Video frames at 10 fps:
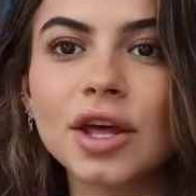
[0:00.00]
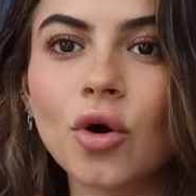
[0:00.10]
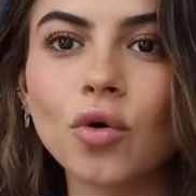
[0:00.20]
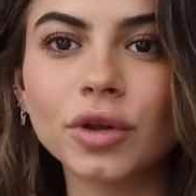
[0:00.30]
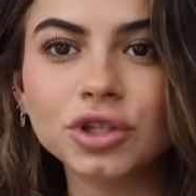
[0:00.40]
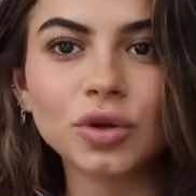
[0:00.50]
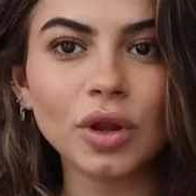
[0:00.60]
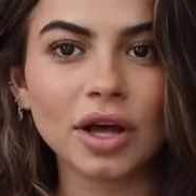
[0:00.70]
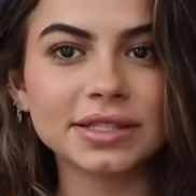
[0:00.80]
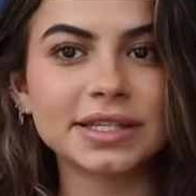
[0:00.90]
the only two
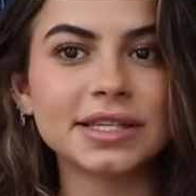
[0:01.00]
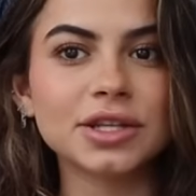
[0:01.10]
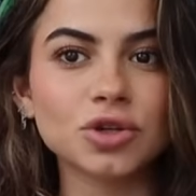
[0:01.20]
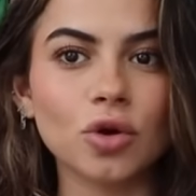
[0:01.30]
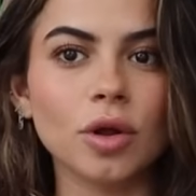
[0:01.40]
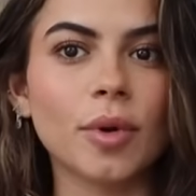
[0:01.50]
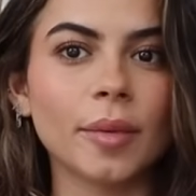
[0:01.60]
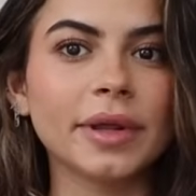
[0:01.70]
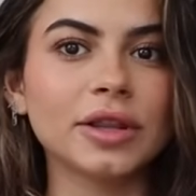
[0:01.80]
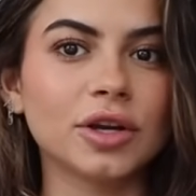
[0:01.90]
closets in this whole
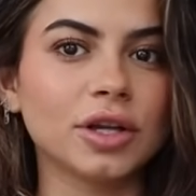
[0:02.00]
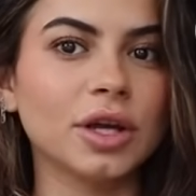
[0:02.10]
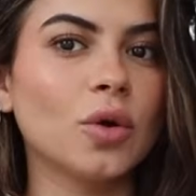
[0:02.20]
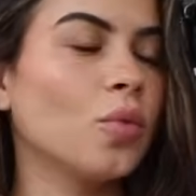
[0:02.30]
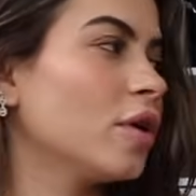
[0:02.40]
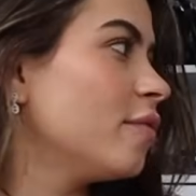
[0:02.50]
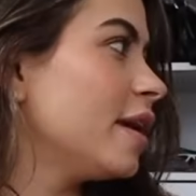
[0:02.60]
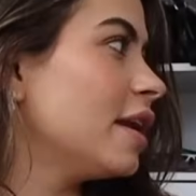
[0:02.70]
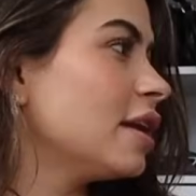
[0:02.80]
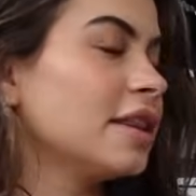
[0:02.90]
apartment literally would have
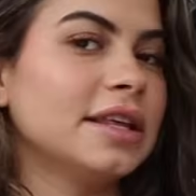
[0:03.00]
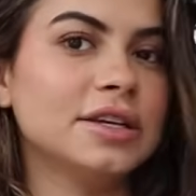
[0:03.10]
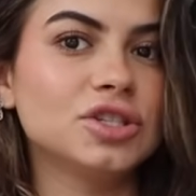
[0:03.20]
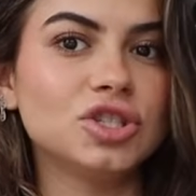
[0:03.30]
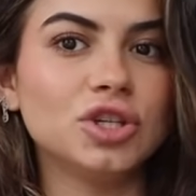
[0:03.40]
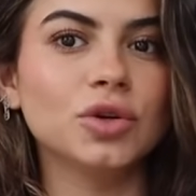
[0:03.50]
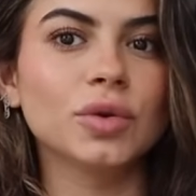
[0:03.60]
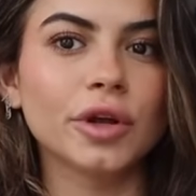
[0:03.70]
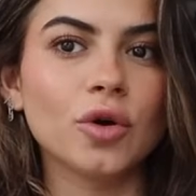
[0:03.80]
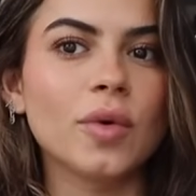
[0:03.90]
been these two
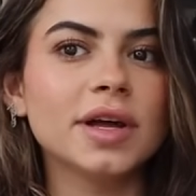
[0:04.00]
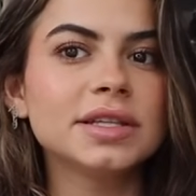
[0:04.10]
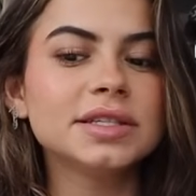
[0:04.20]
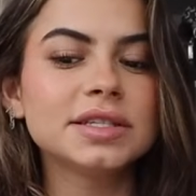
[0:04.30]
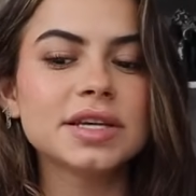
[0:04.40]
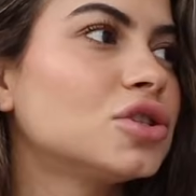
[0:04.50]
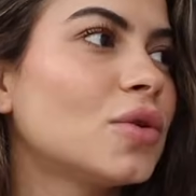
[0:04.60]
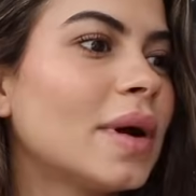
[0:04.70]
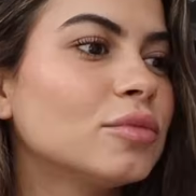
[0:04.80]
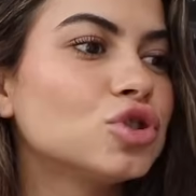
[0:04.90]
little ones.
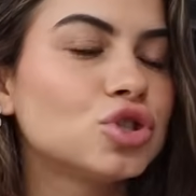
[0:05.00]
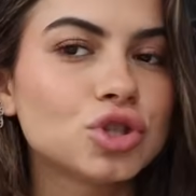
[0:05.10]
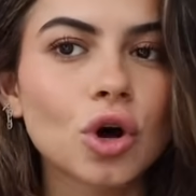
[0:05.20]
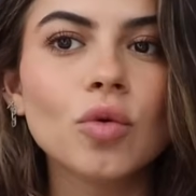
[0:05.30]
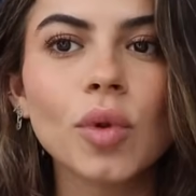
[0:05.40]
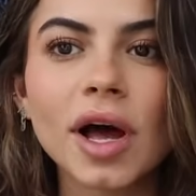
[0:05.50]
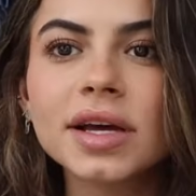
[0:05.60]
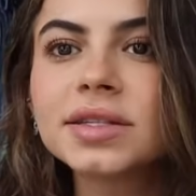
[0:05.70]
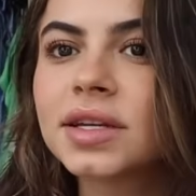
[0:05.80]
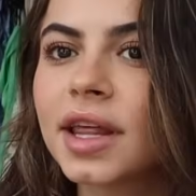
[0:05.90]
So I'm so
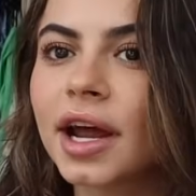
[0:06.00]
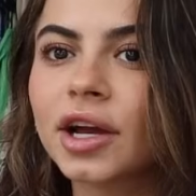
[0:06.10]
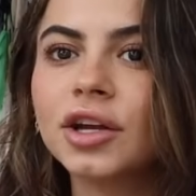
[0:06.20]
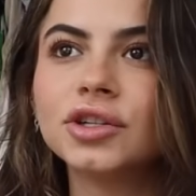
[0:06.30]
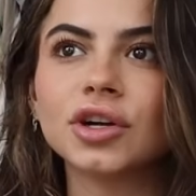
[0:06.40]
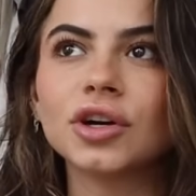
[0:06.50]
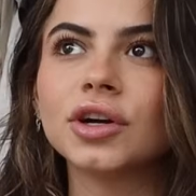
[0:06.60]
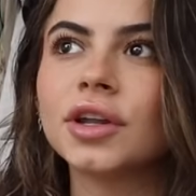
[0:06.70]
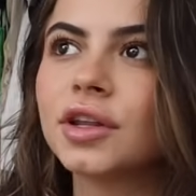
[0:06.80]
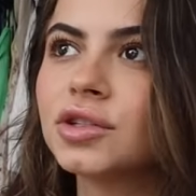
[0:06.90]
blessed that I could
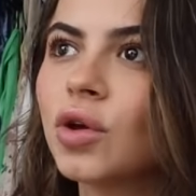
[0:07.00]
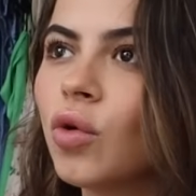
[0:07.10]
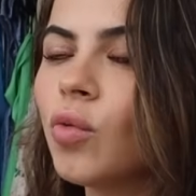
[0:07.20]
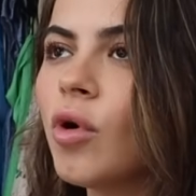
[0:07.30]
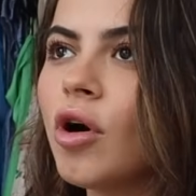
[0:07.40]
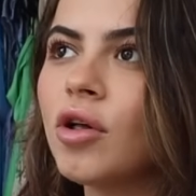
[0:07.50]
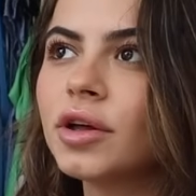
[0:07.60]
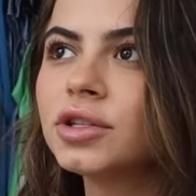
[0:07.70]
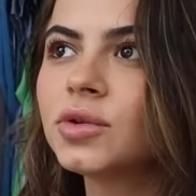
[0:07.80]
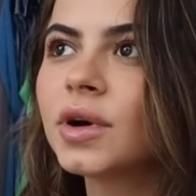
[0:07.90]
turn this whole wall
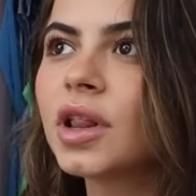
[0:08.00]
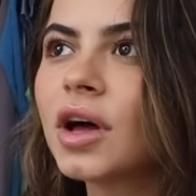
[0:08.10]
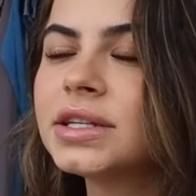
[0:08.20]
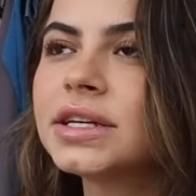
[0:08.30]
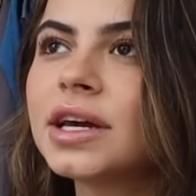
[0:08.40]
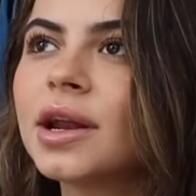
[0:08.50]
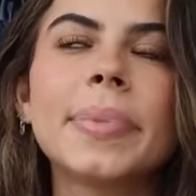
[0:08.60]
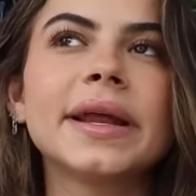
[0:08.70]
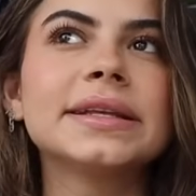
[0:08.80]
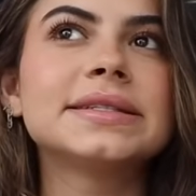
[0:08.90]
into a closet,
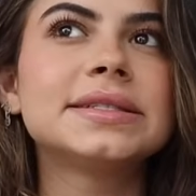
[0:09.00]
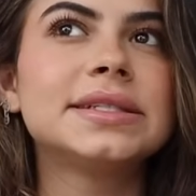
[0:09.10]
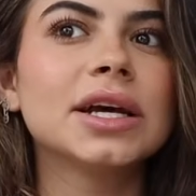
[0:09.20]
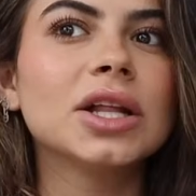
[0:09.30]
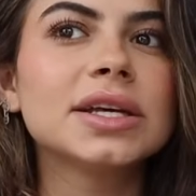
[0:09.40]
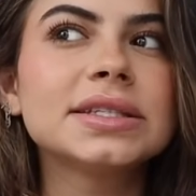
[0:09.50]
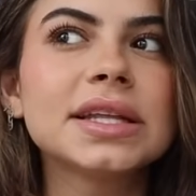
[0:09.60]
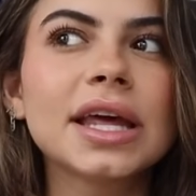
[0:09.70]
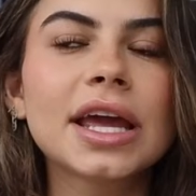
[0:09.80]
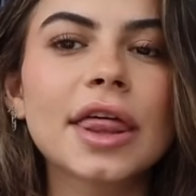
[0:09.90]
but it still
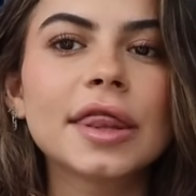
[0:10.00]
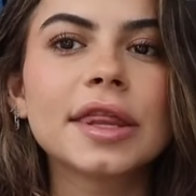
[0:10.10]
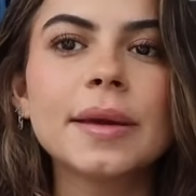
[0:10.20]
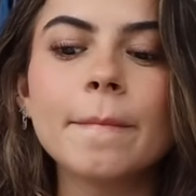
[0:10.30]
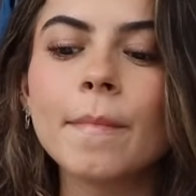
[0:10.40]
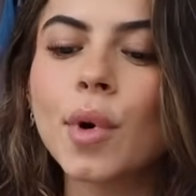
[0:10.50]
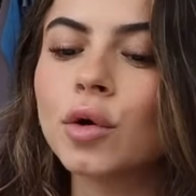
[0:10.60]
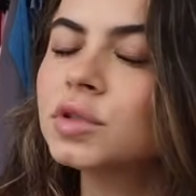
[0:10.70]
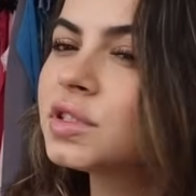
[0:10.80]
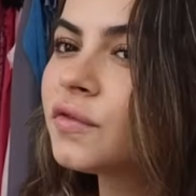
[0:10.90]
isn't like the
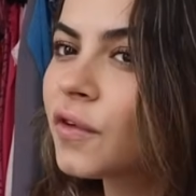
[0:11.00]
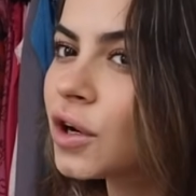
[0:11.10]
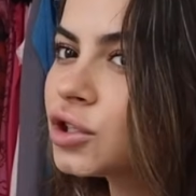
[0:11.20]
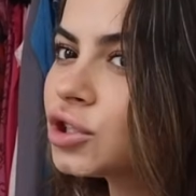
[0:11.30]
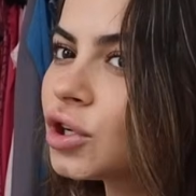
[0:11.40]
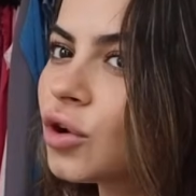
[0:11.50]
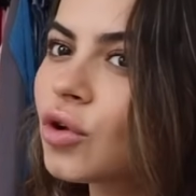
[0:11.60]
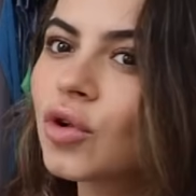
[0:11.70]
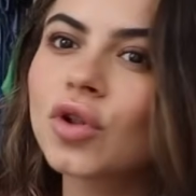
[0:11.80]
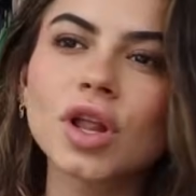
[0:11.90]
most
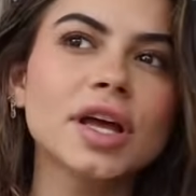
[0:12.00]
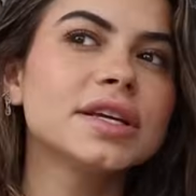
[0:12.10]
functional